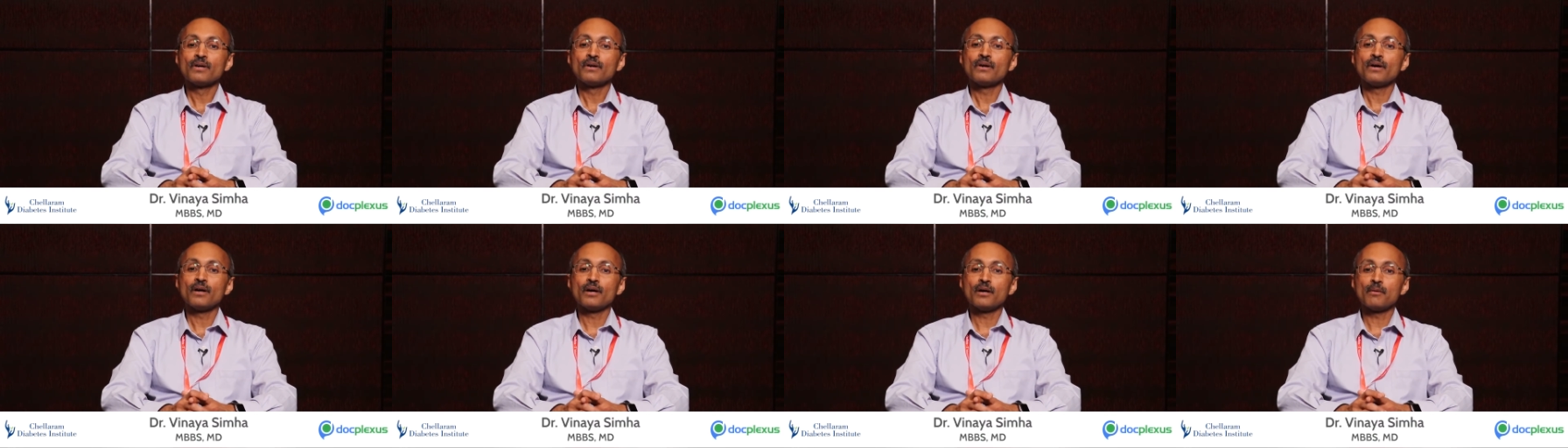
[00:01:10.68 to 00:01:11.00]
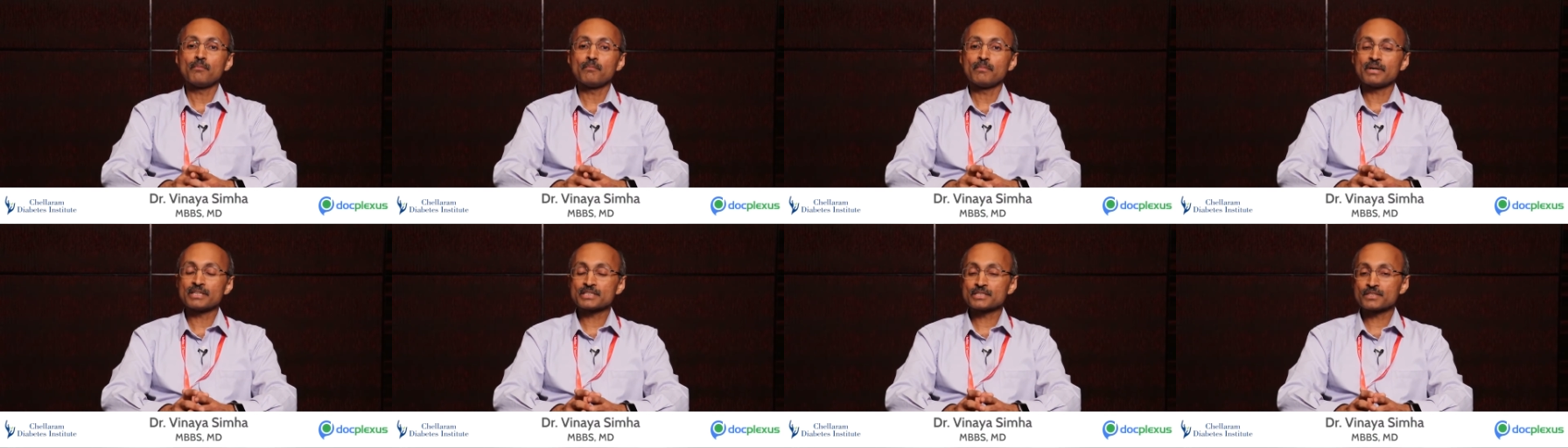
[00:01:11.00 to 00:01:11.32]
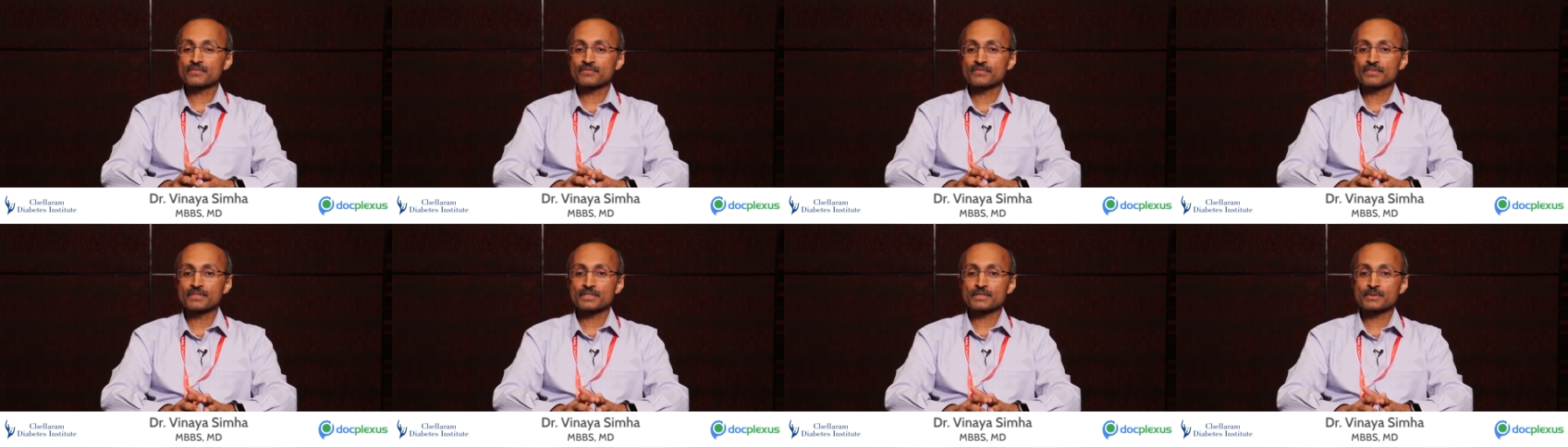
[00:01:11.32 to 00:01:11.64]
Uh, much
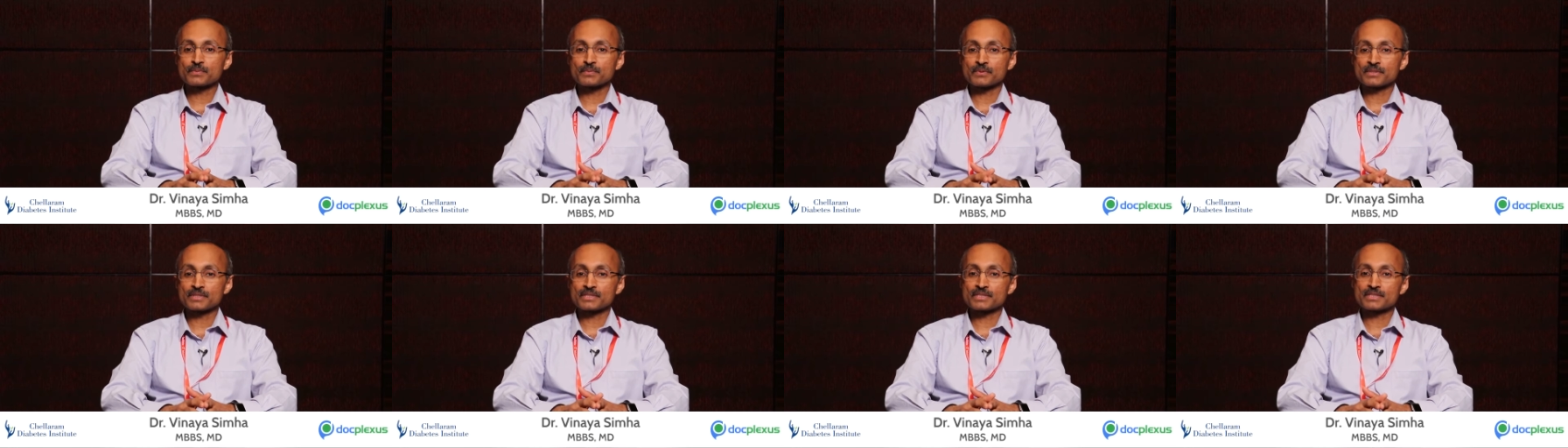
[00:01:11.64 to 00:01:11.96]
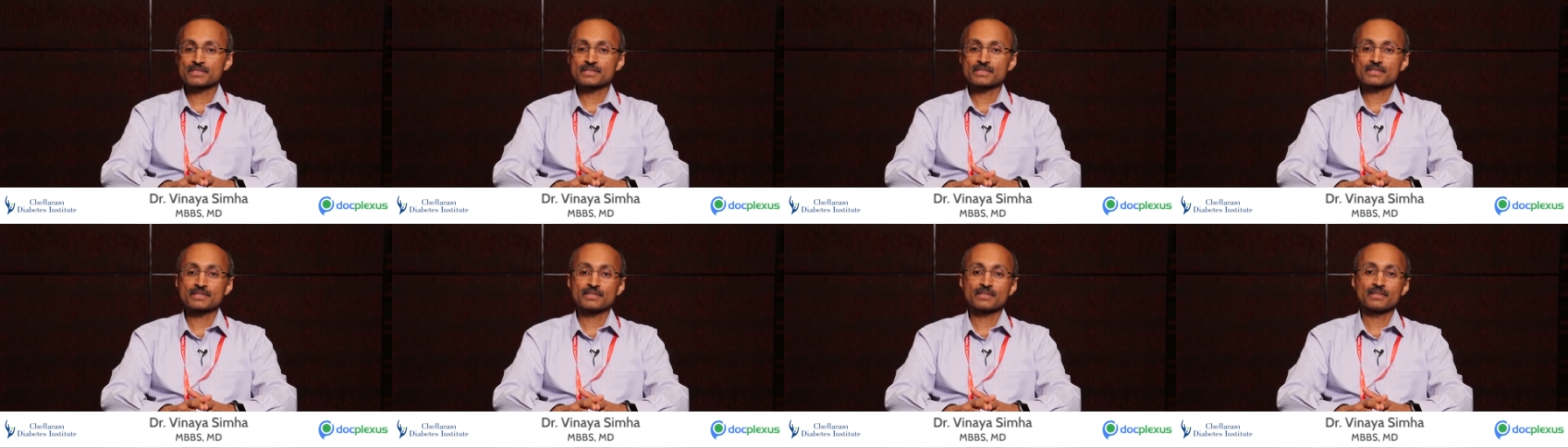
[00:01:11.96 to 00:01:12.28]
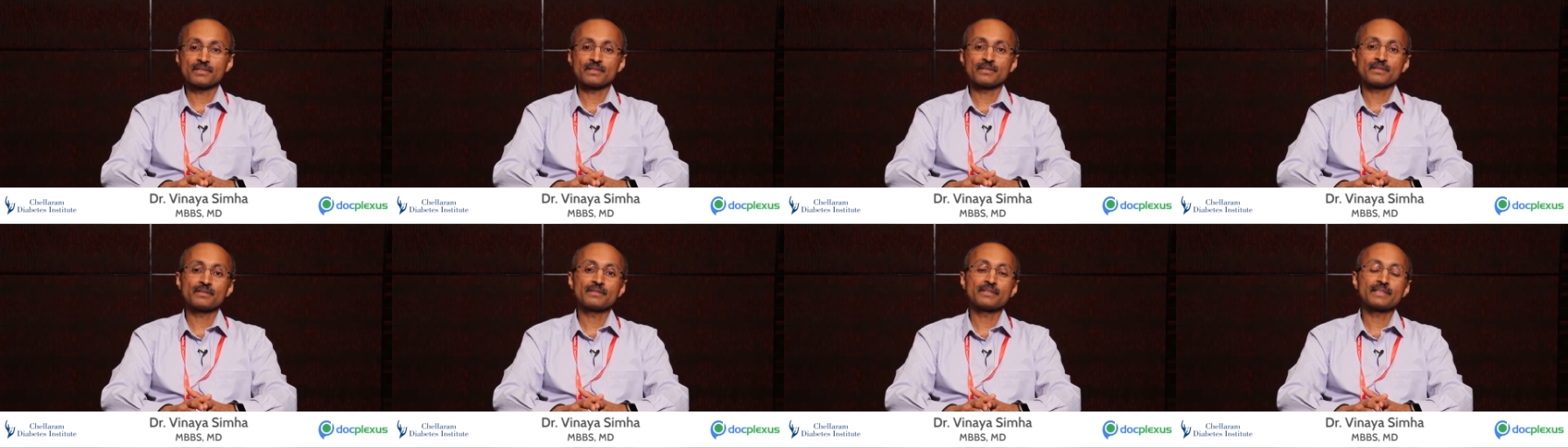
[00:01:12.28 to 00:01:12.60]
of this was
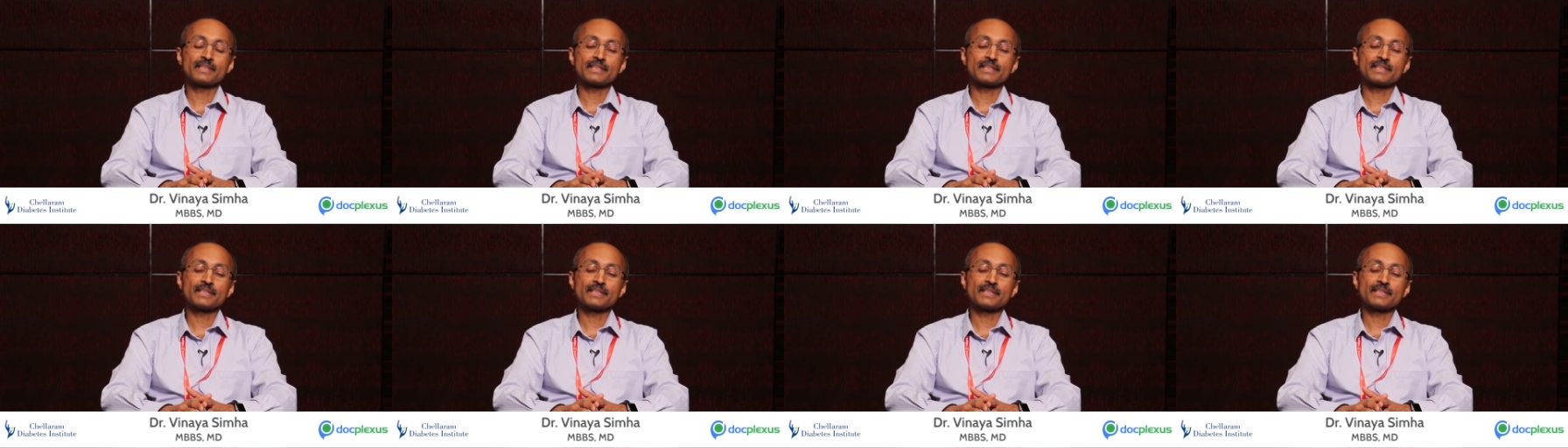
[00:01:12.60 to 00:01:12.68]
uh,